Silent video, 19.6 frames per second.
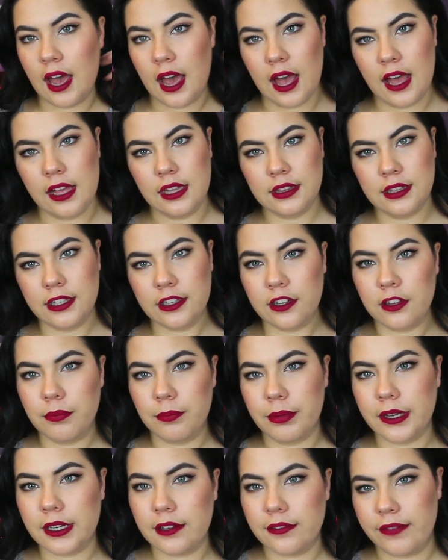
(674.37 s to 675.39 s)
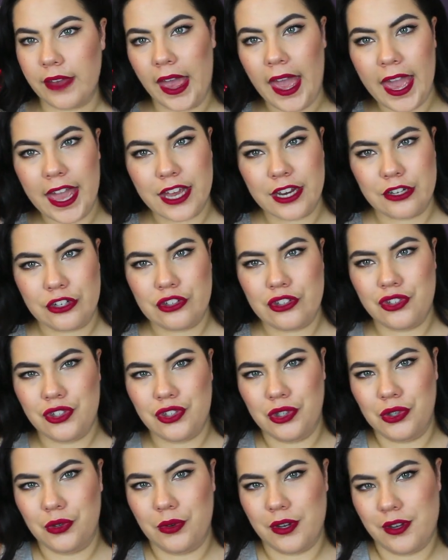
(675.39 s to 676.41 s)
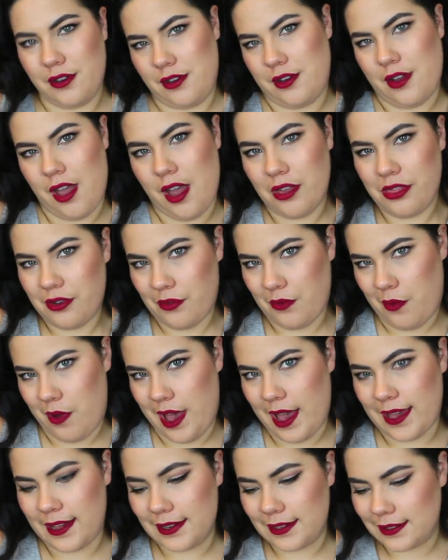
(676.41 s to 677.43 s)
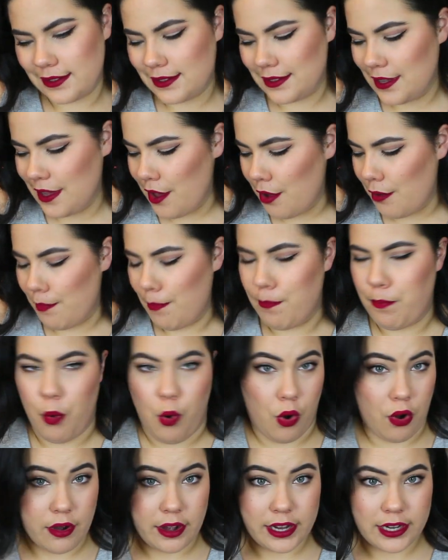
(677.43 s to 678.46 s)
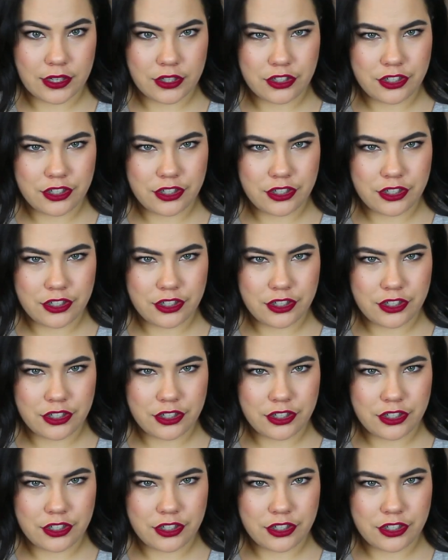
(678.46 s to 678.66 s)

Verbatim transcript: a little bit of edge to an otherwise boring